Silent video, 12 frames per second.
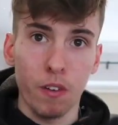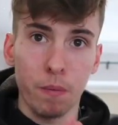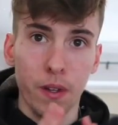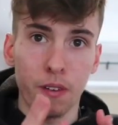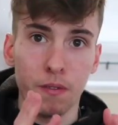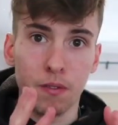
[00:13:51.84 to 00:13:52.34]
We've
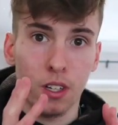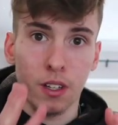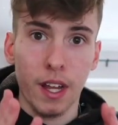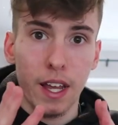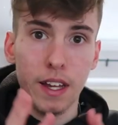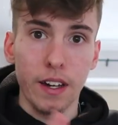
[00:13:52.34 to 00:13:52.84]
been
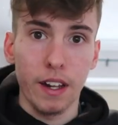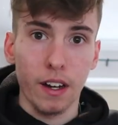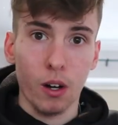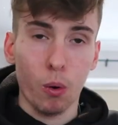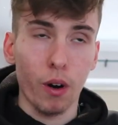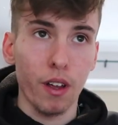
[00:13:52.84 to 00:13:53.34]

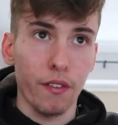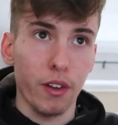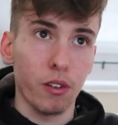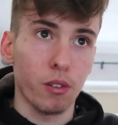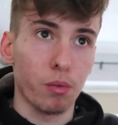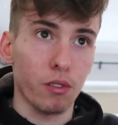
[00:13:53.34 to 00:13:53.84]
gaining quite a
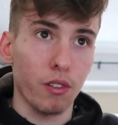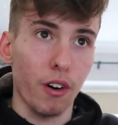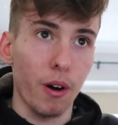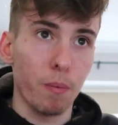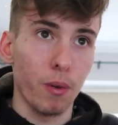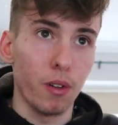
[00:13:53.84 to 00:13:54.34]
few
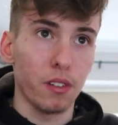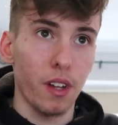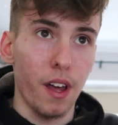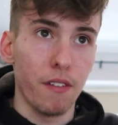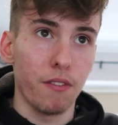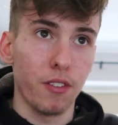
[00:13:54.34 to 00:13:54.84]
subscribers
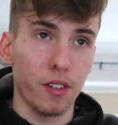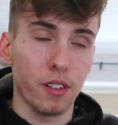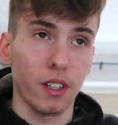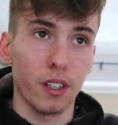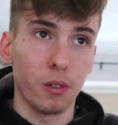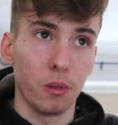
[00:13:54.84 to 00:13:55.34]
every
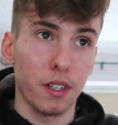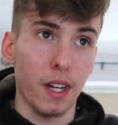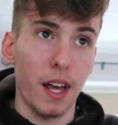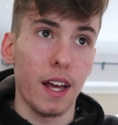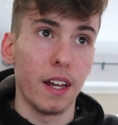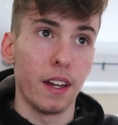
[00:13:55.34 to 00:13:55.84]
single
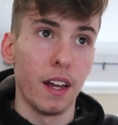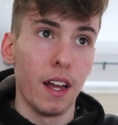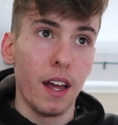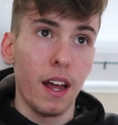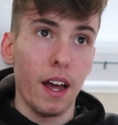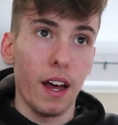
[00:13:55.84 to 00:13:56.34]
day,
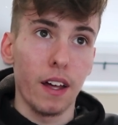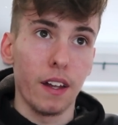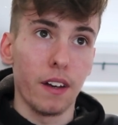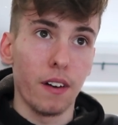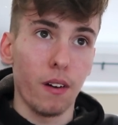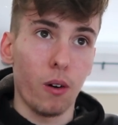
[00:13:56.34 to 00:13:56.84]

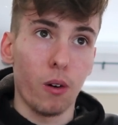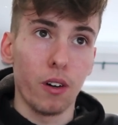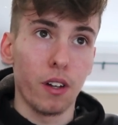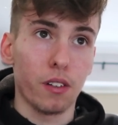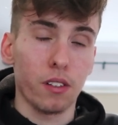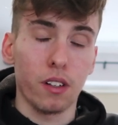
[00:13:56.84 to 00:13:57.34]
and
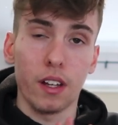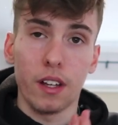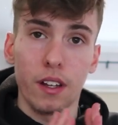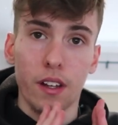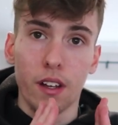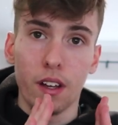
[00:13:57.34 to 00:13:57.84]

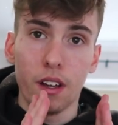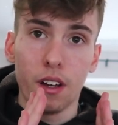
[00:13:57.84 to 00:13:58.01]
honestly